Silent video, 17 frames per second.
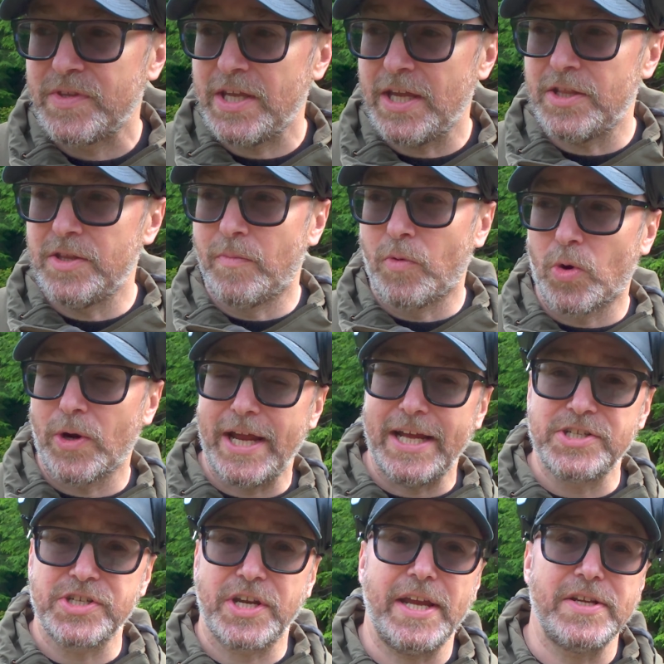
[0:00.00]
and the more
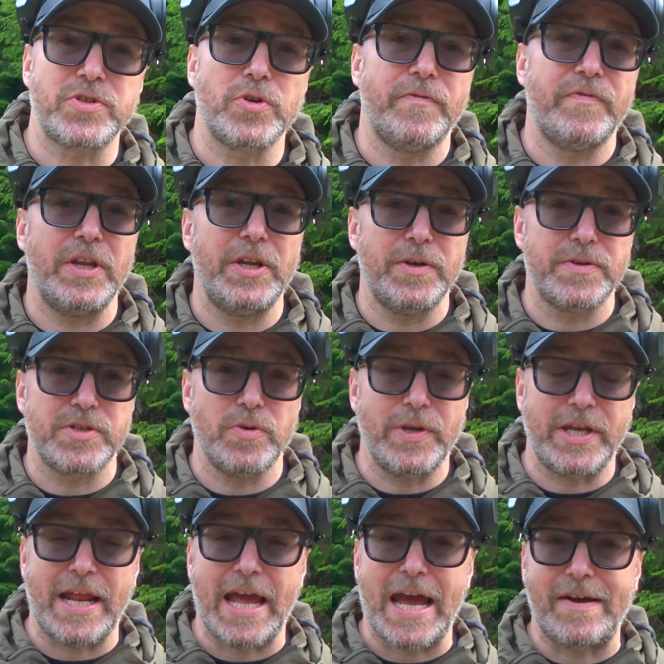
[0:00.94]
educational videos that
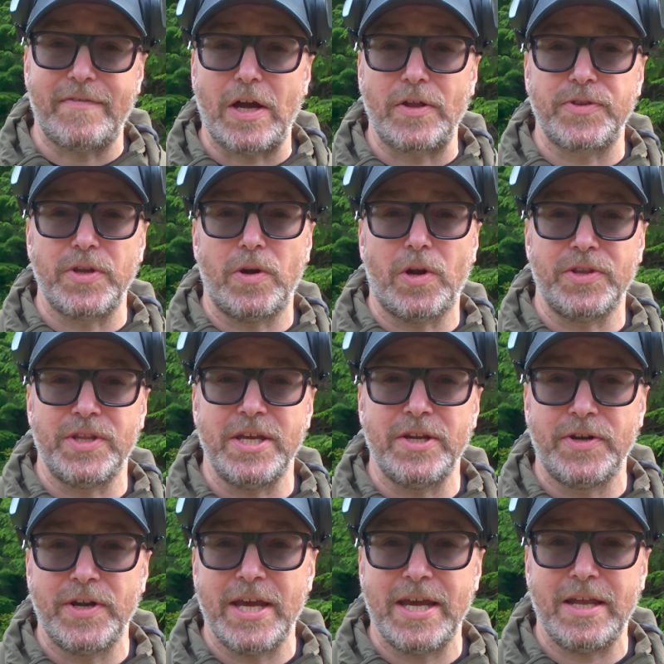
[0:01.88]
we can have out there on the
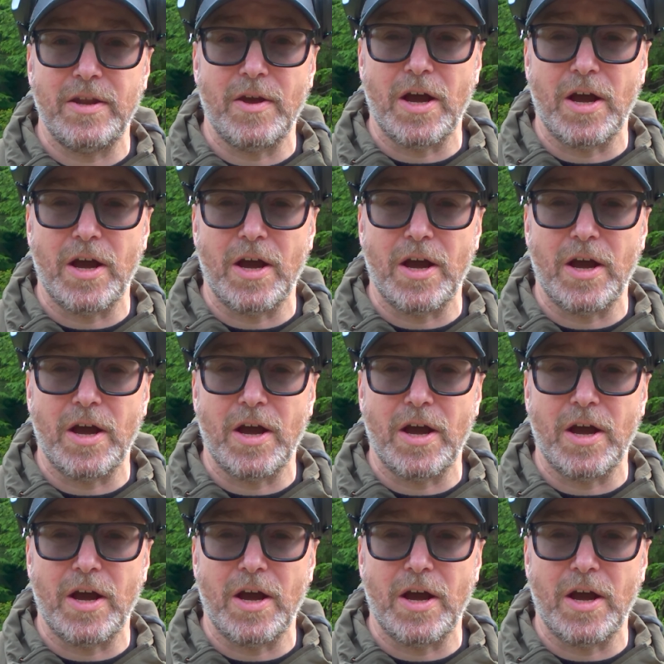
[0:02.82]
internet